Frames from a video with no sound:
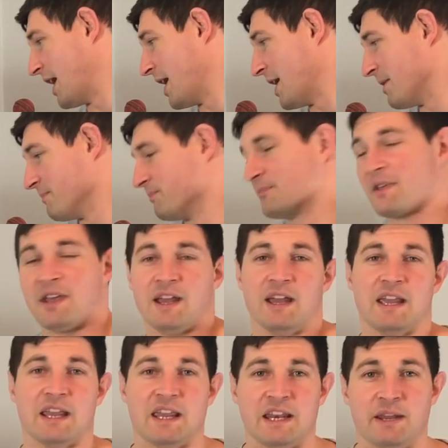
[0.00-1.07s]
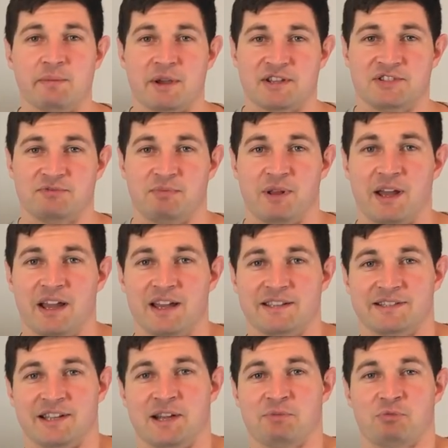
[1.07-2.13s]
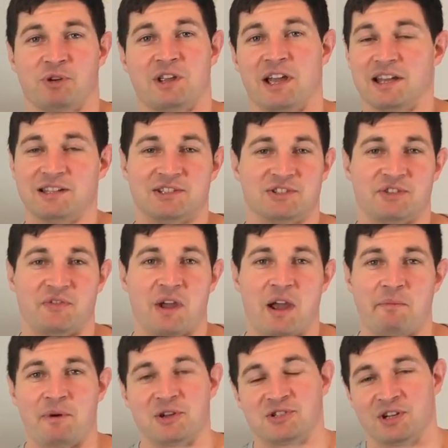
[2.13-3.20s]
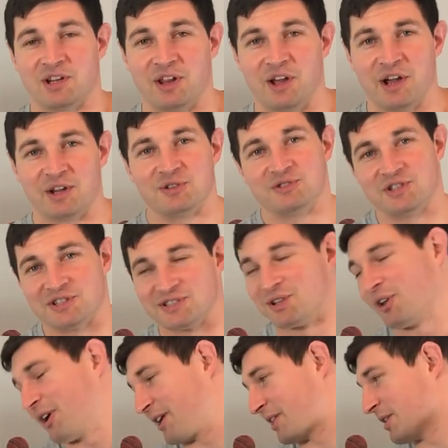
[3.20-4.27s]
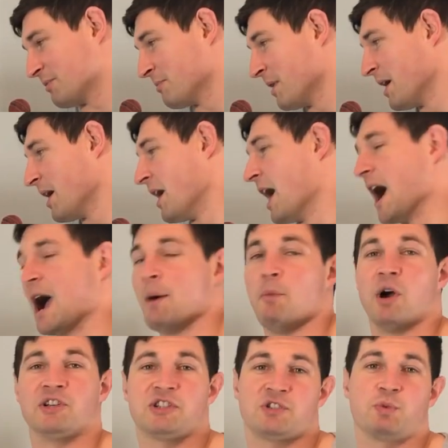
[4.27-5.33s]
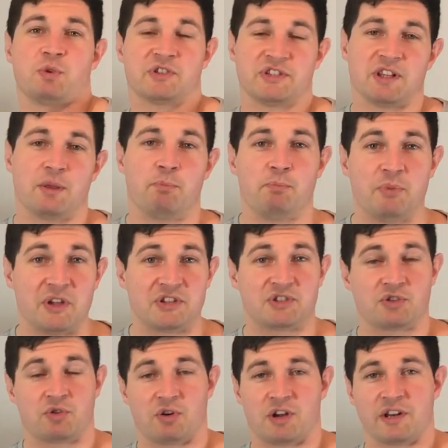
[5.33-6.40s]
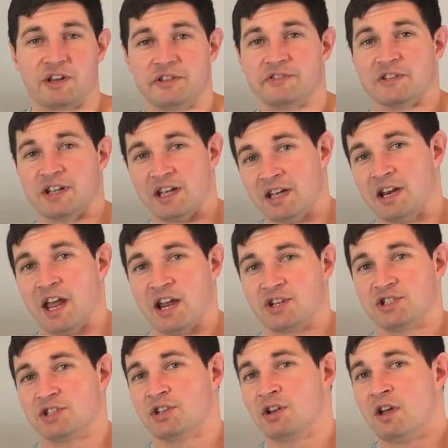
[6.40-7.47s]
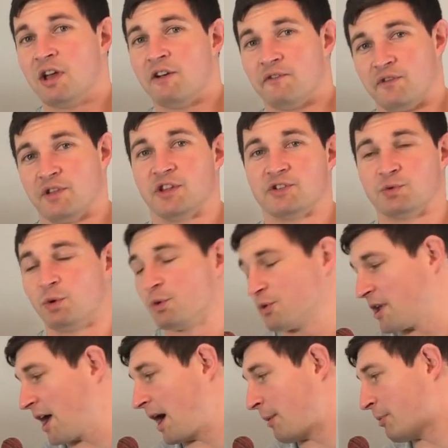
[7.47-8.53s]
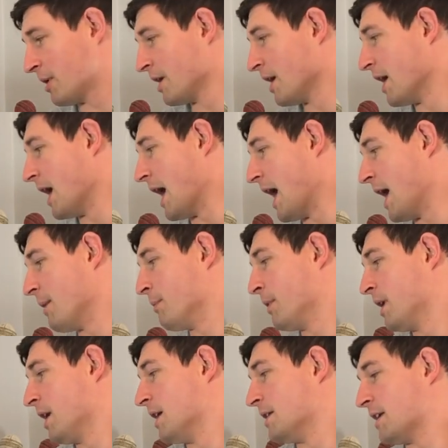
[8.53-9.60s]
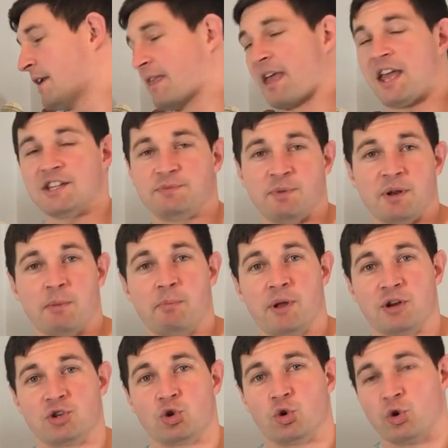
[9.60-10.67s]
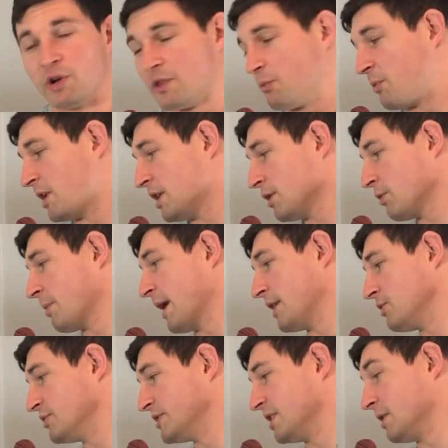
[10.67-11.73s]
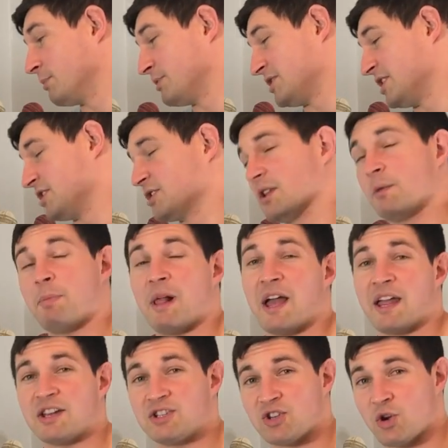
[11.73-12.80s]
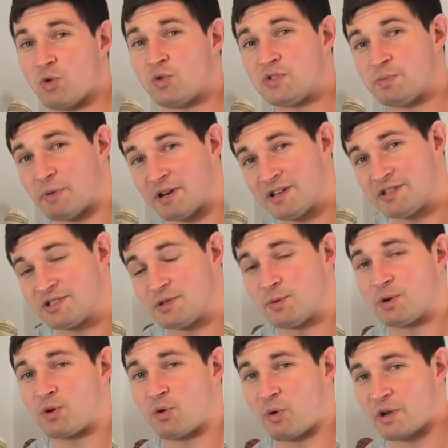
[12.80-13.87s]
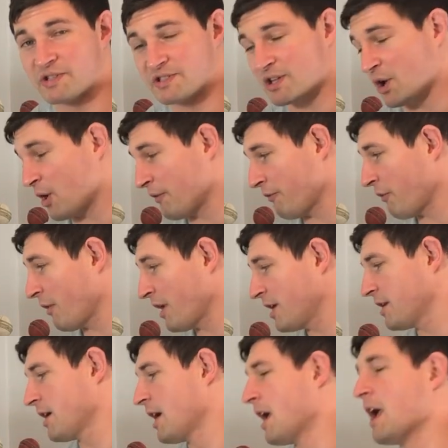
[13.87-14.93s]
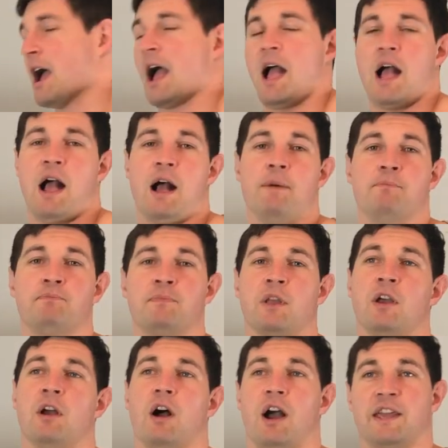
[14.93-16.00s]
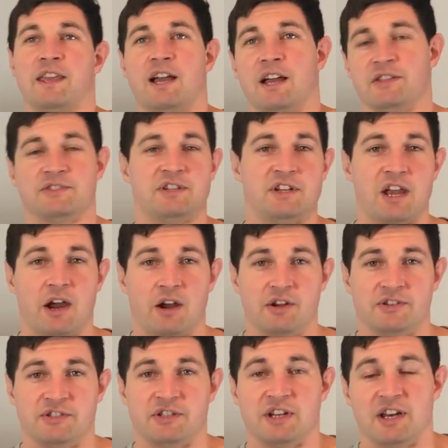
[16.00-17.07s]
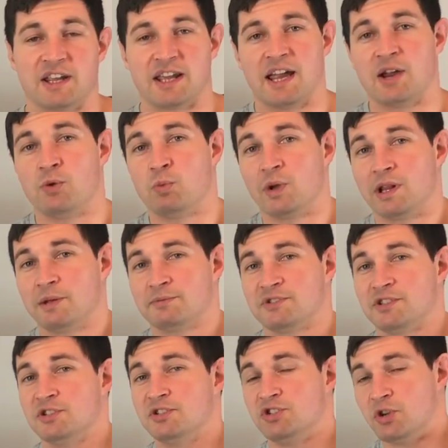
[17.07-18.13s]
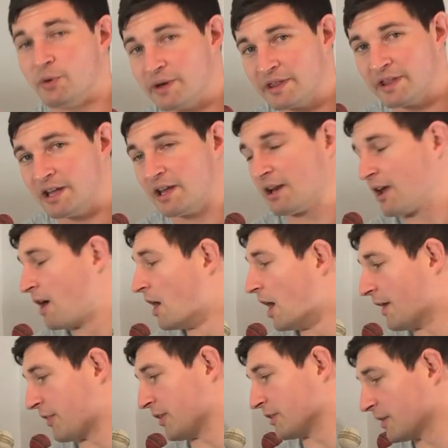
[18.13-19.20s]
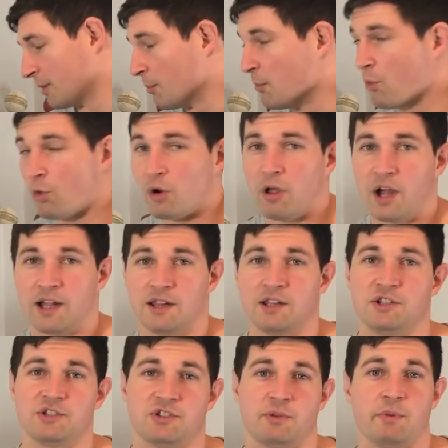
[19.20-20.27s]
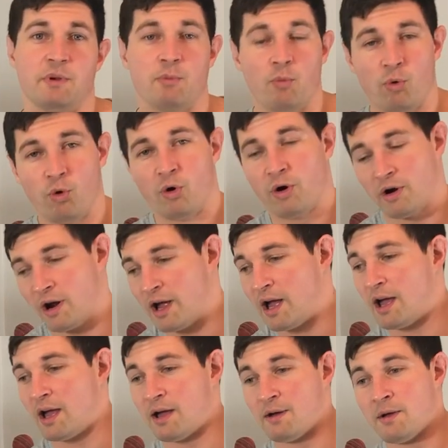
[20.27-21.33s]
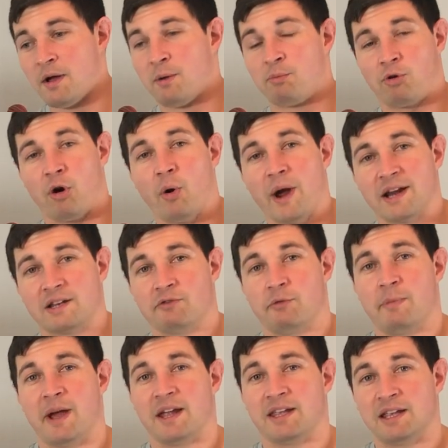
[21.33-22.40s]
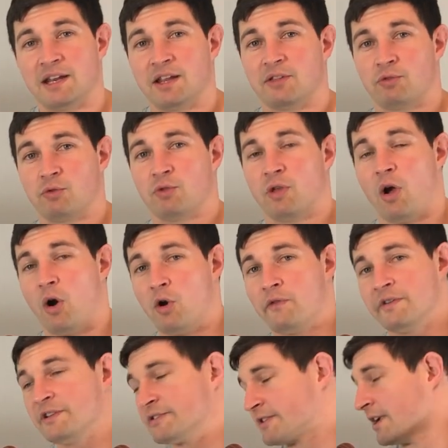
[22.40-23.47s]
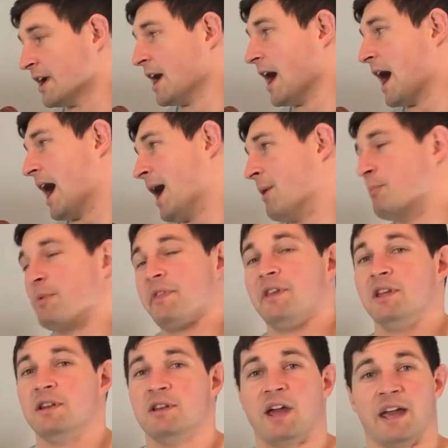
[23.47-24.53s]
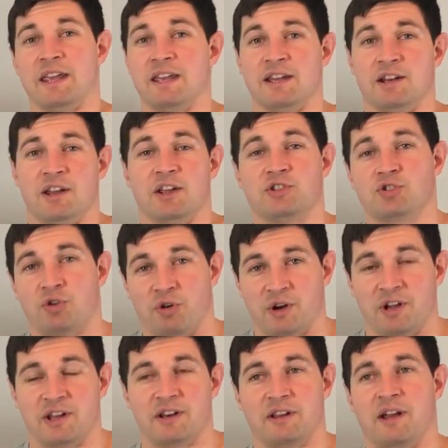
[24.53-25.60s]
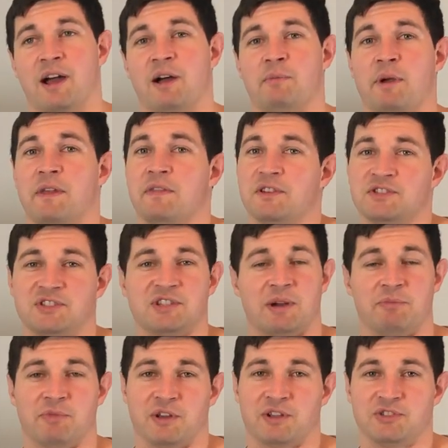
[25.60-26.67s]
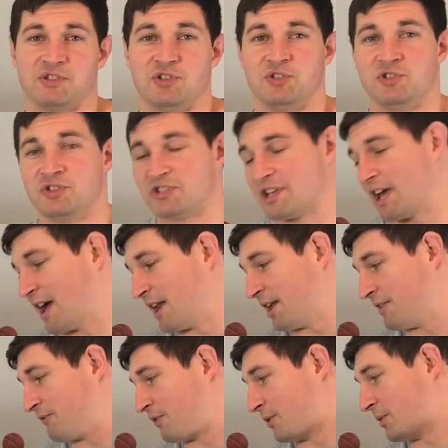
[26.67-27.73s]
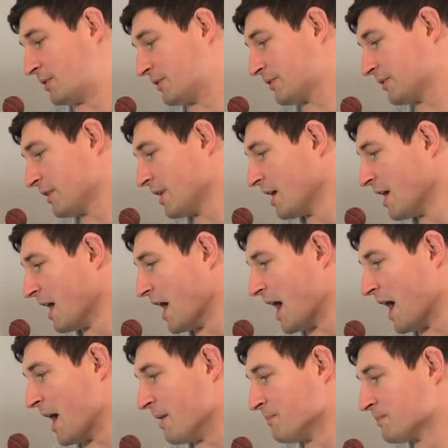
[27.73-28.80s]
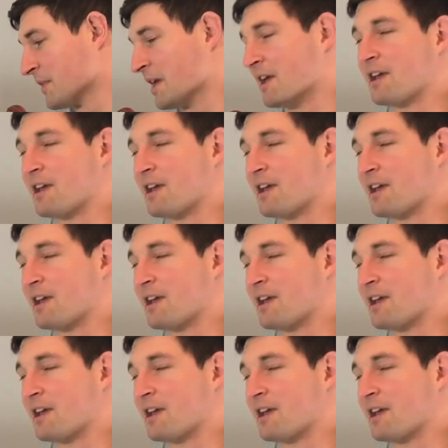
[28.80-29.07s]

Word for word: um, any massive players, um, regardless of how much I like or dislike them. Um, I just want to see the best cricketers in action for this World Cup. Um, now, there has been a bit of talk in the media about New Zealand potentially playing two spinners to increase their over rate. Um, I can't see Gary Stead and Kane Williamson doing that. I think they're more likely just to be more uh, proactive about getting through the overs, um, but then again, it's cricket, um, and there's some things that you just can't influence. Um,